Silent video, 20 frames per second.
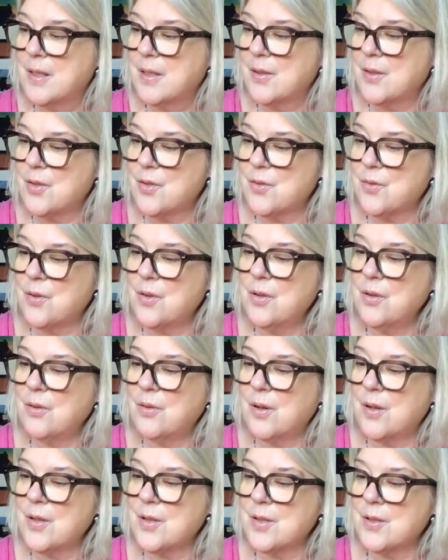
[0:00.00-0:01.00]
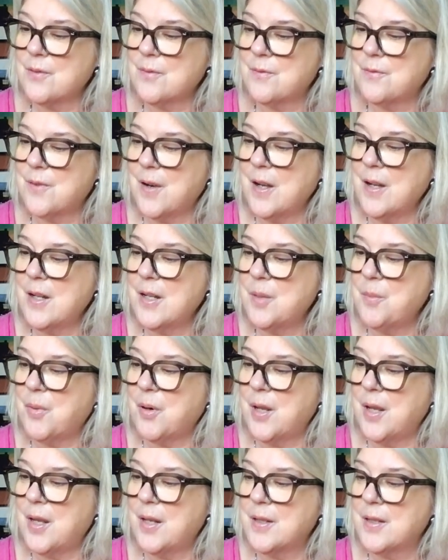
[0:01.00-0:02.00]
the strong crust of friendly
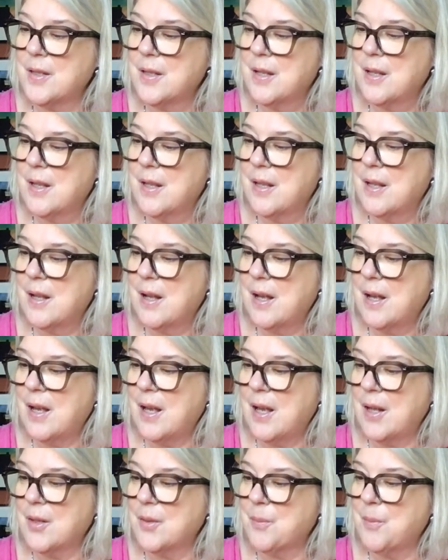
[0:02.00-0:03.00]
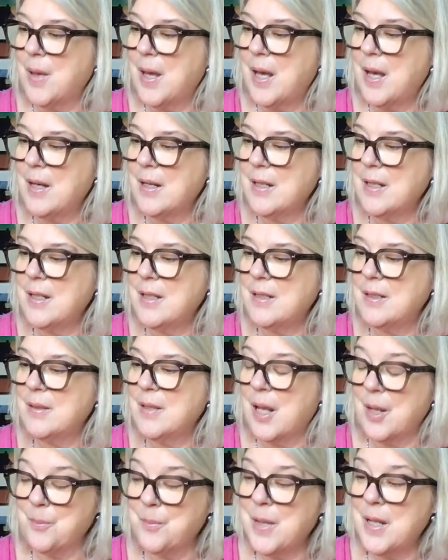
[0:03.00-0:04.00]
bread, and
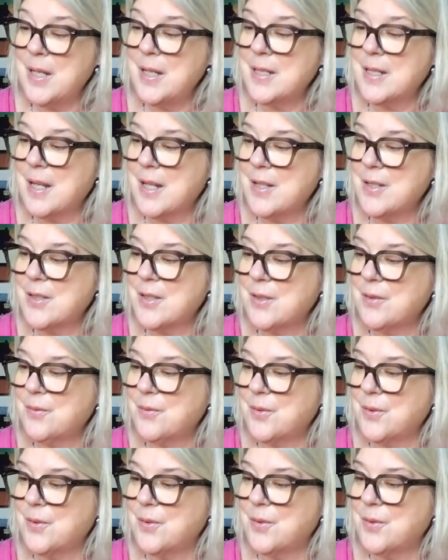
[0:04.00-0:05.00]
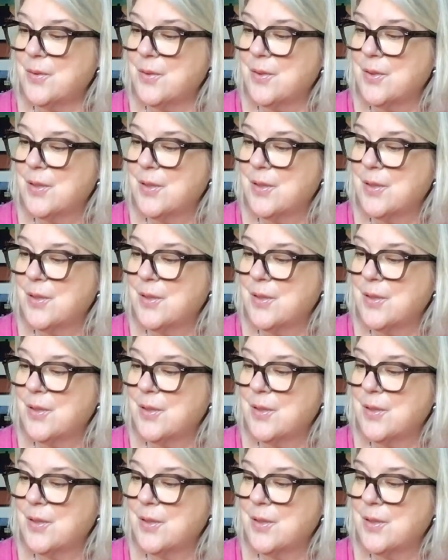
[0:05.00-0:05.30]
many tasting food,